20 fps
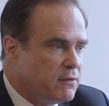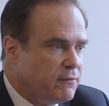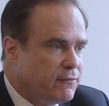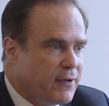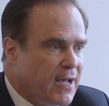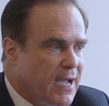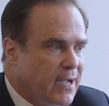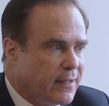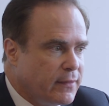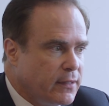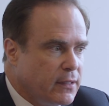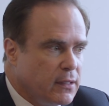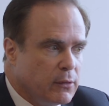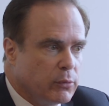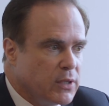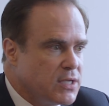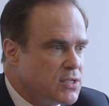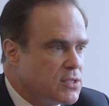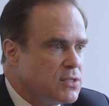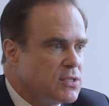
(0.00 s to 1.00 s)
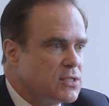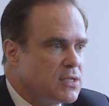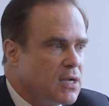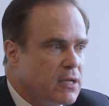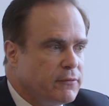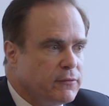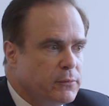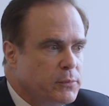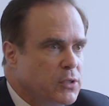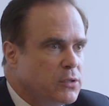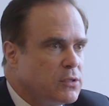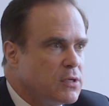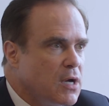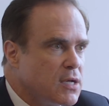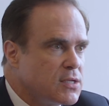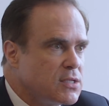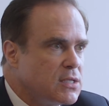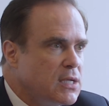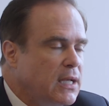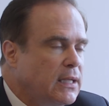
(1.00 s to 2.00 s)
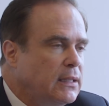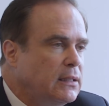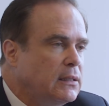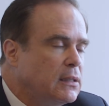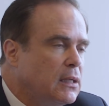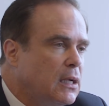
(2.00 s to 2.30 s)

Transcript: In fact, the recent study from Utah State